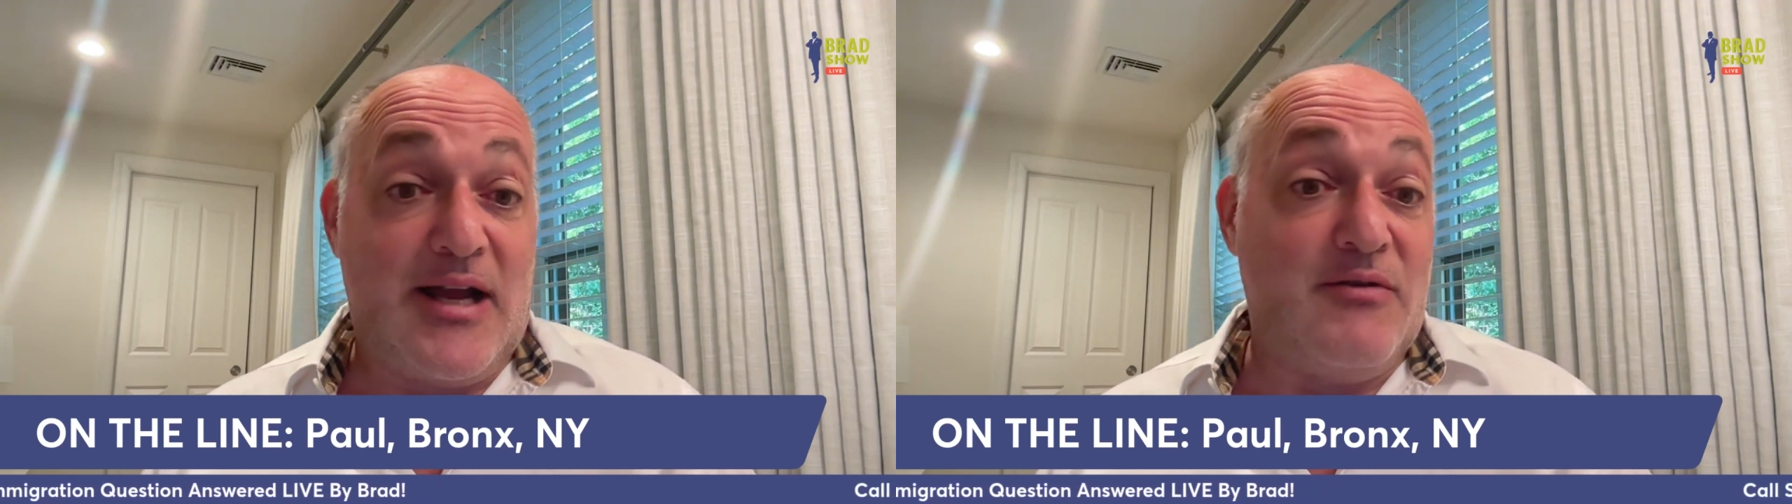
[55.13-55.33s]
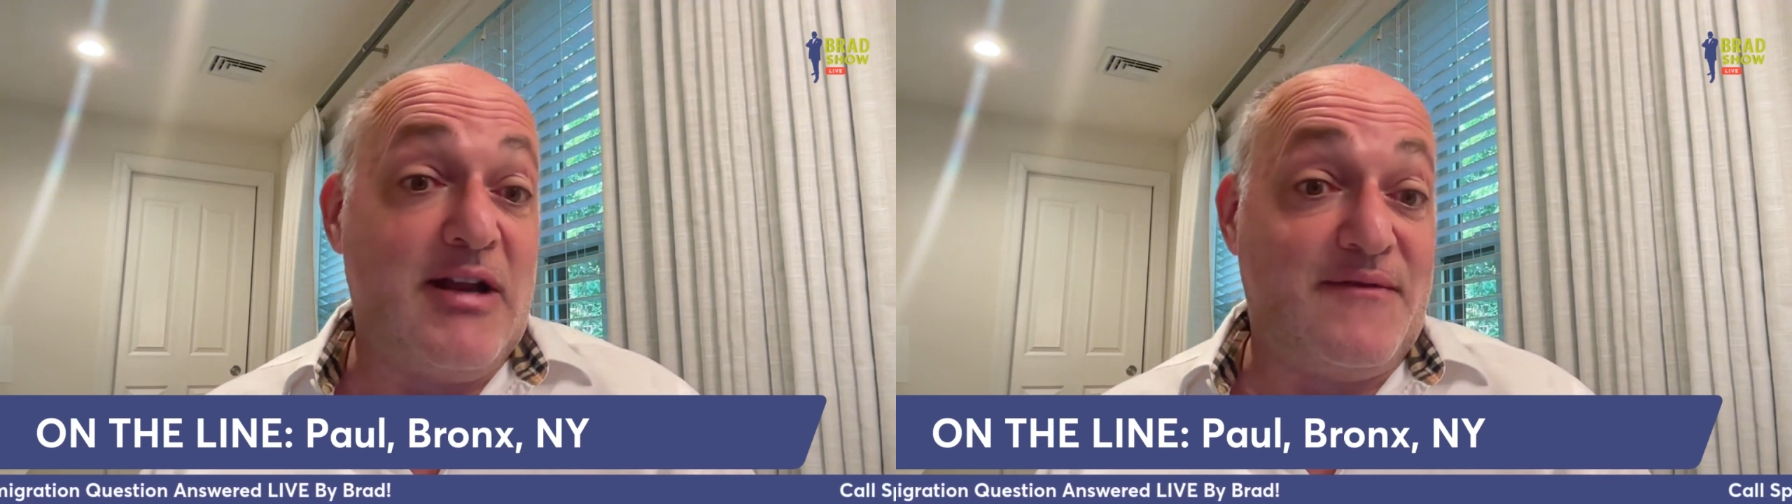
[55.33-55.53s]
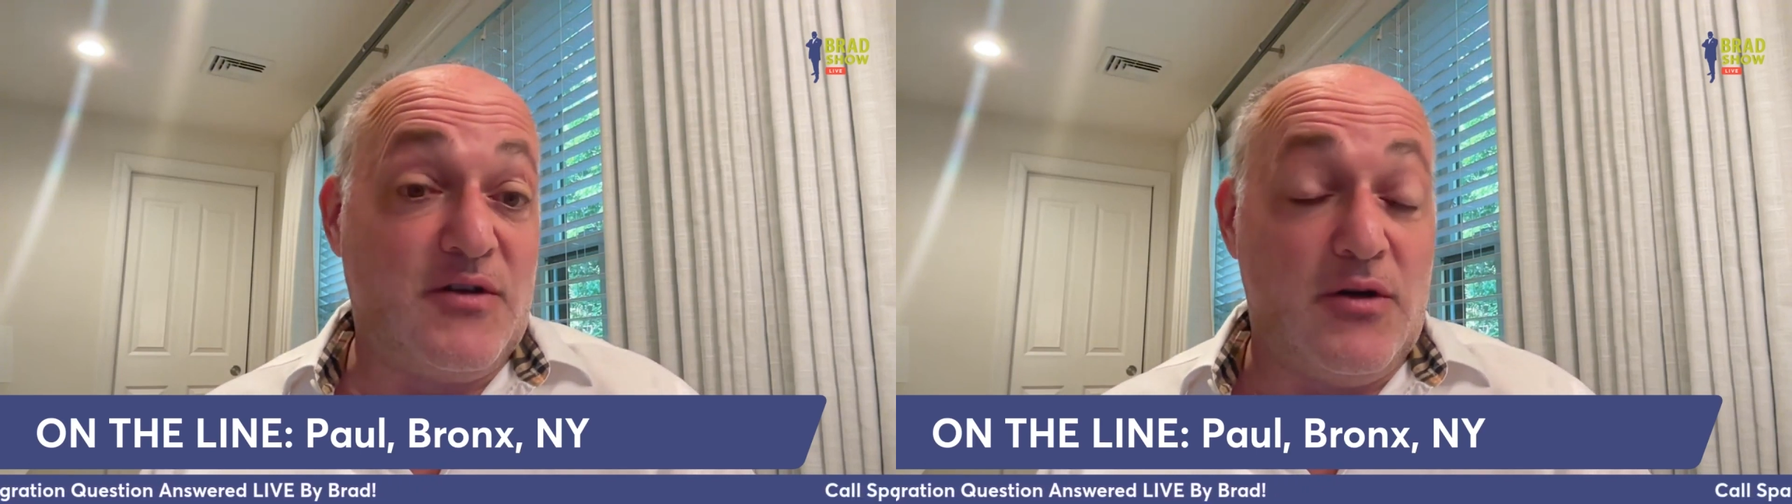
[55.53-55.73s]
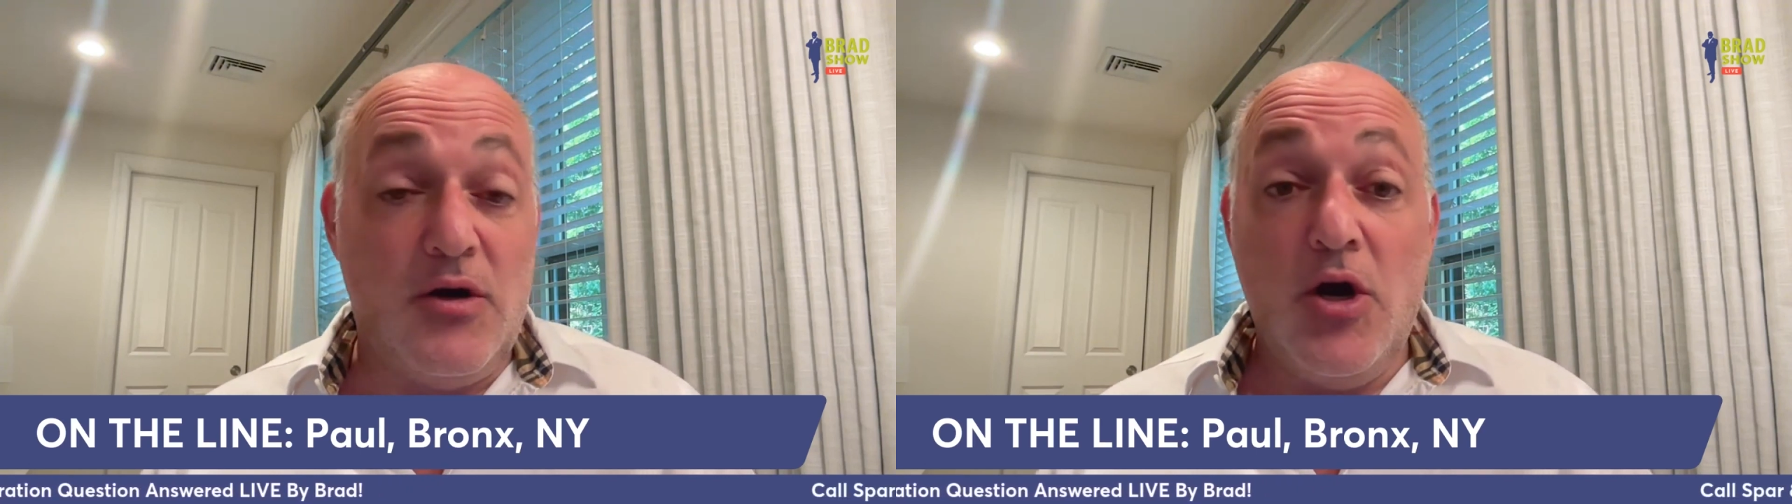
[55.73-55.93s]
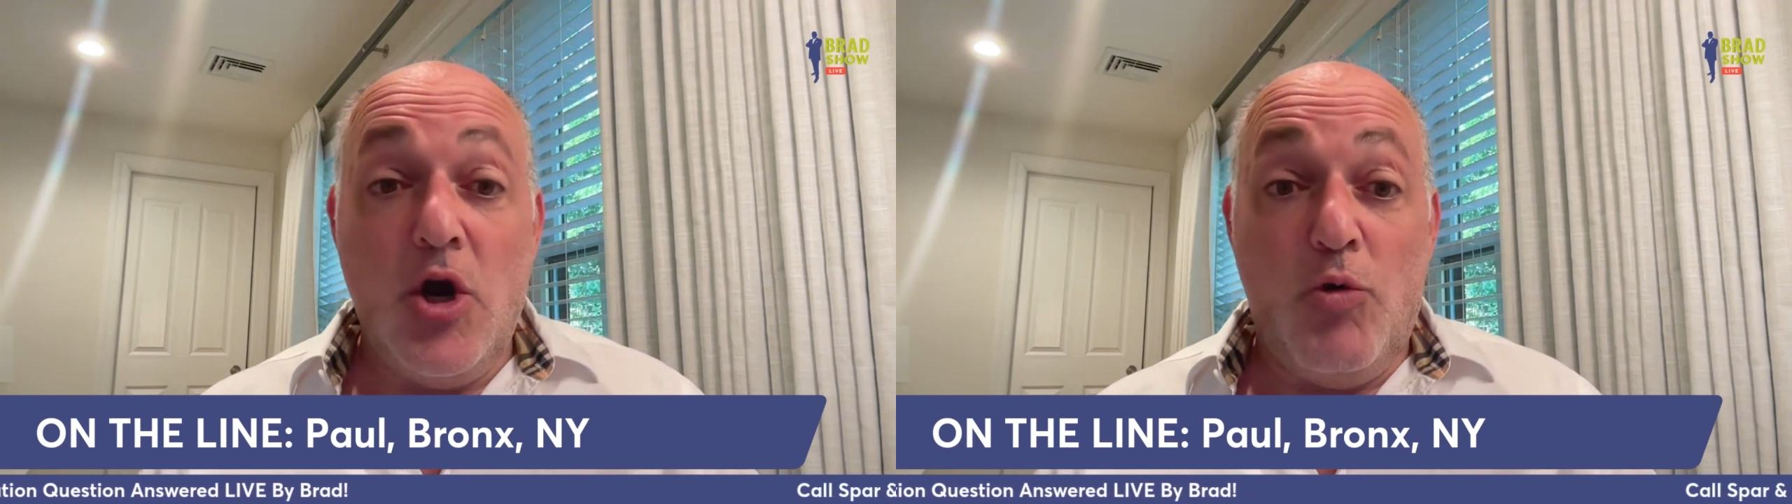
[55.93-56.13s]
I would have to
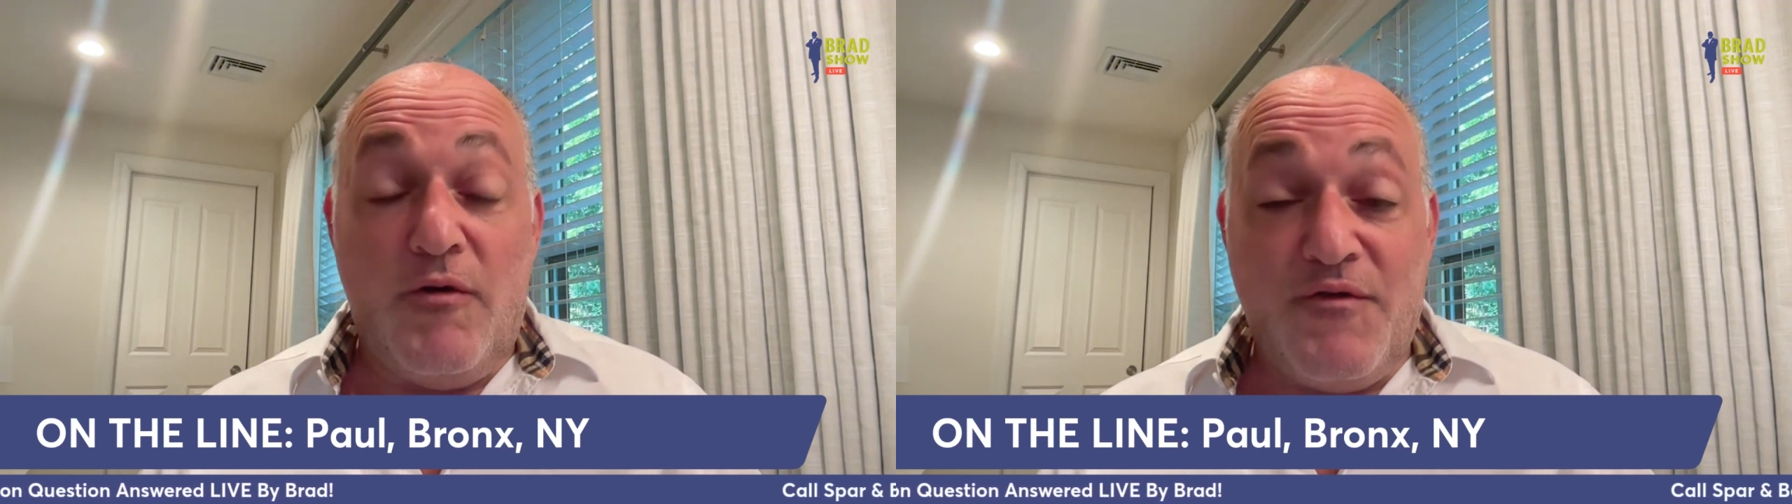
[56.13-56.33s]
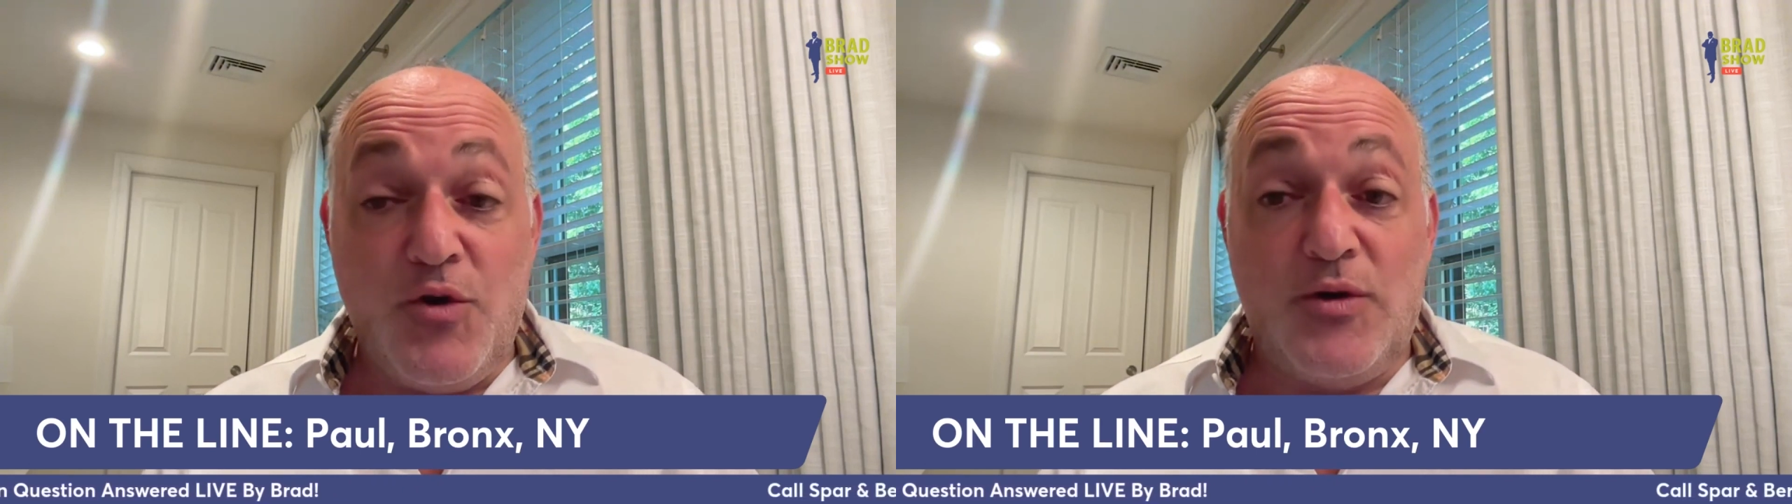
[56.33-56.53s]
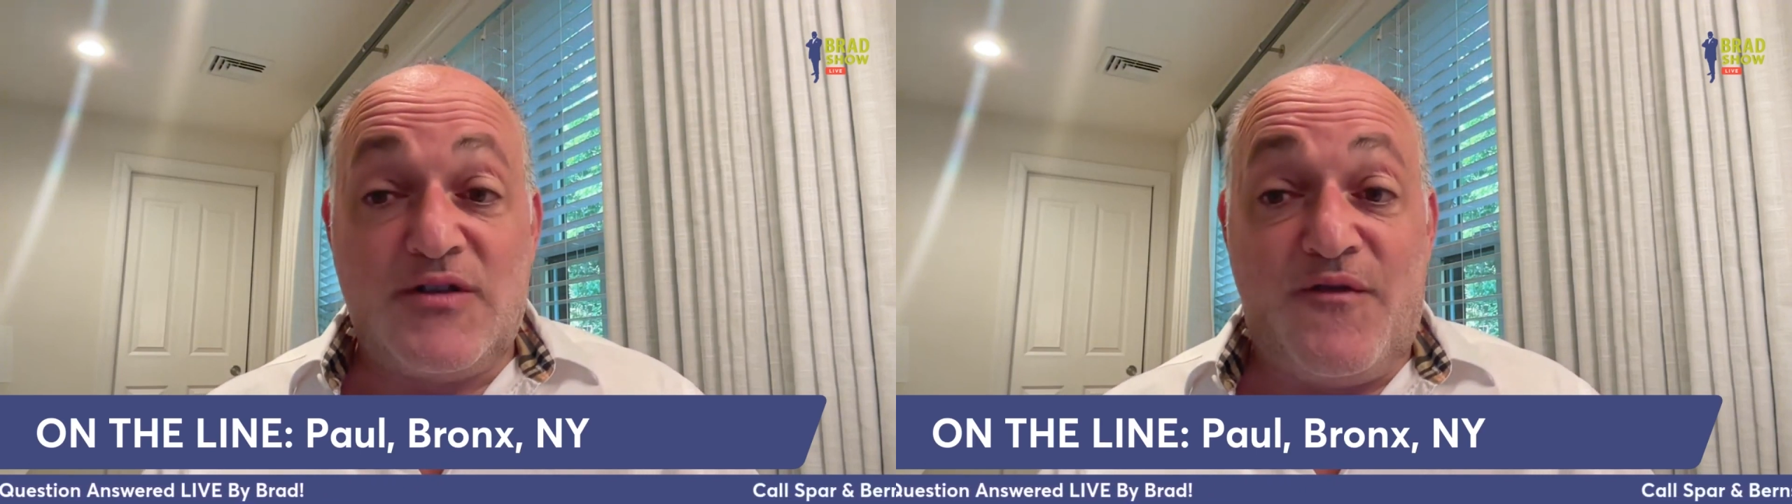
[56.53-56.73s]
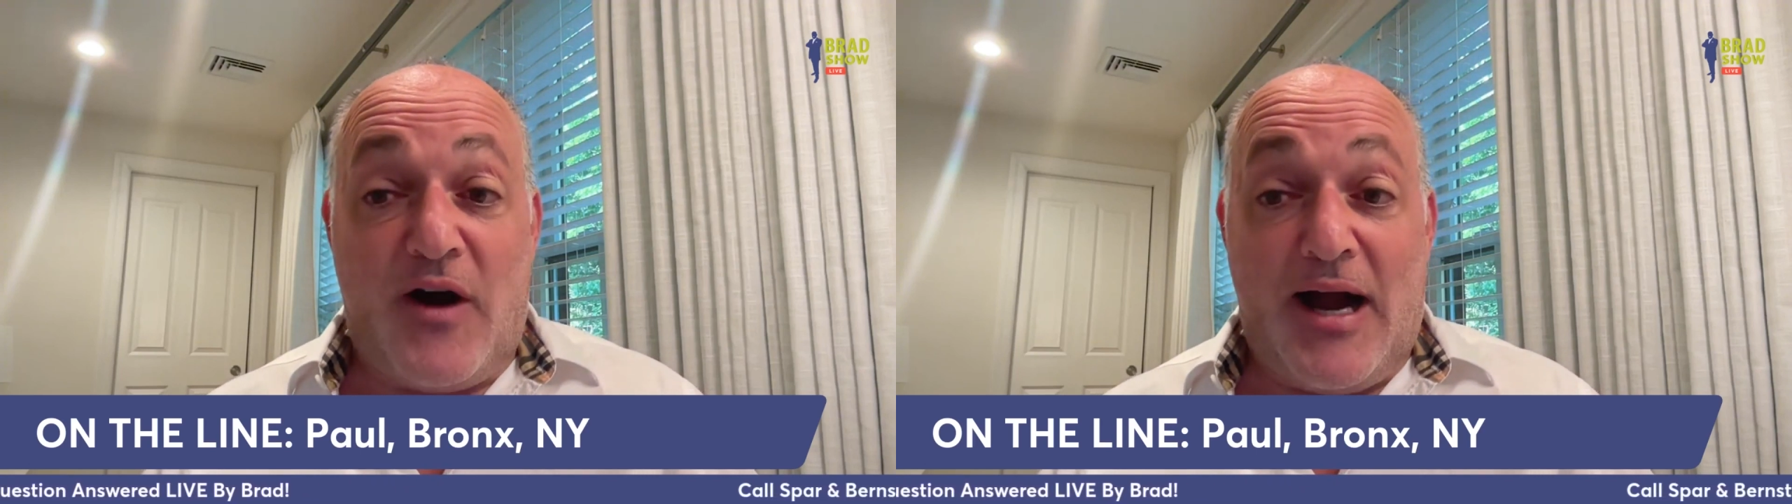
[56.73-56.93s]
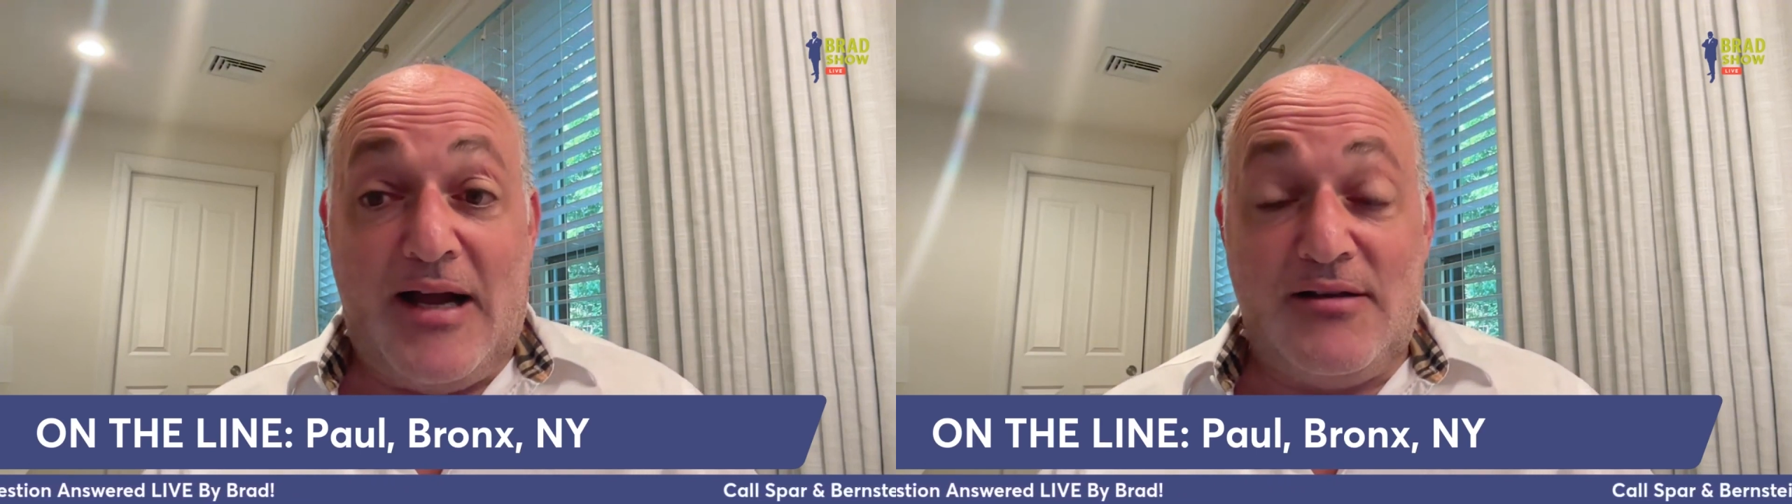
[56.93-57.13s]
review his
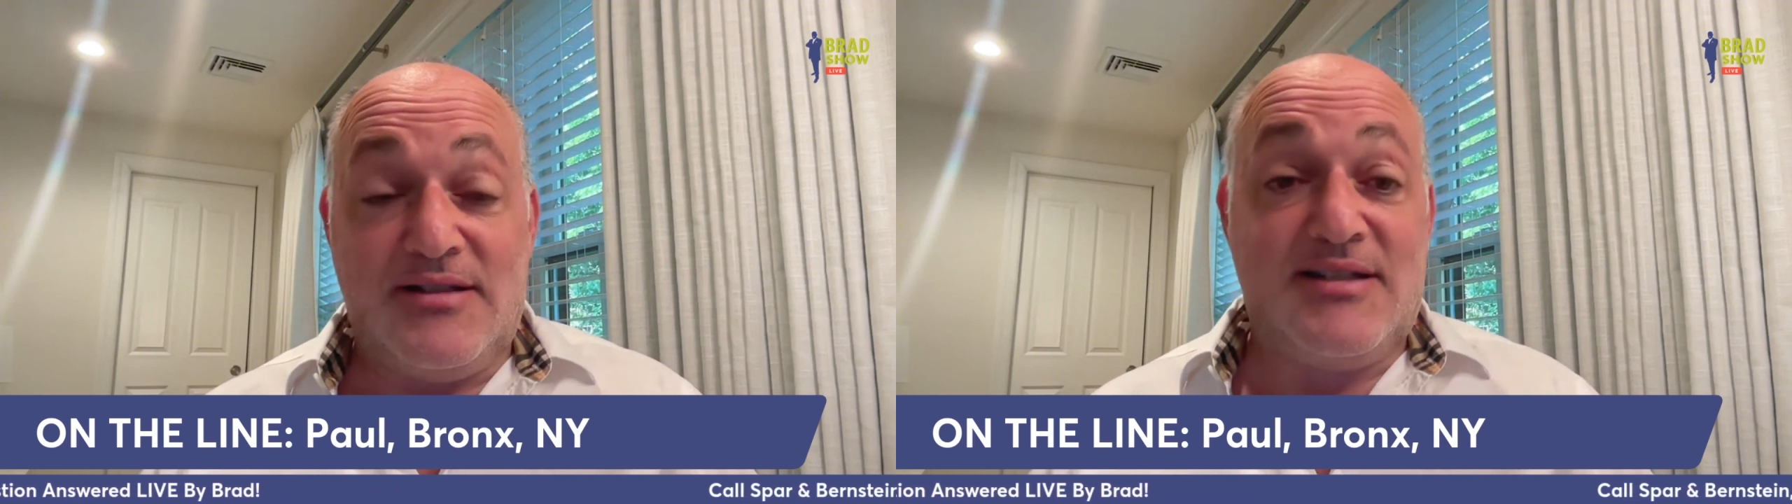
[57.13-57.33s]
file and